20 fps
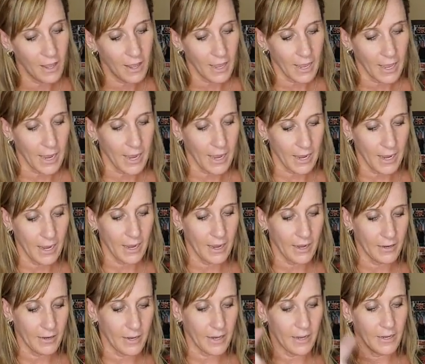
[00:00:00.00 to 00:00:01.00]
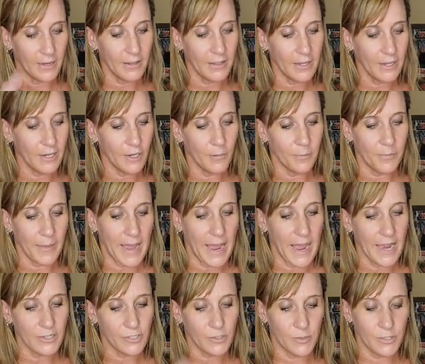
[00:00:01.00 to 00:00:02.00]
And end of the year
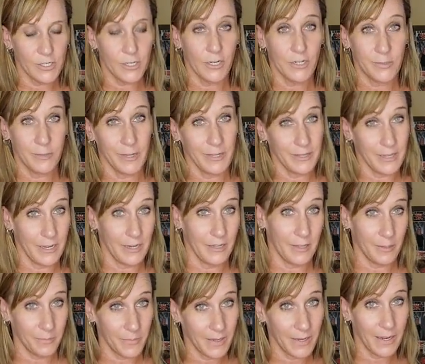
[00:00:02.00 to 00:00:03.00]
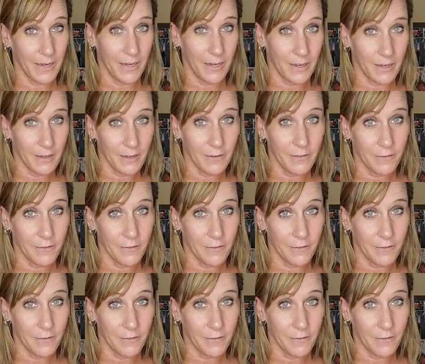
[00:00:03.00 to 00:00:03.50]
bash, we talked about that at the beginning.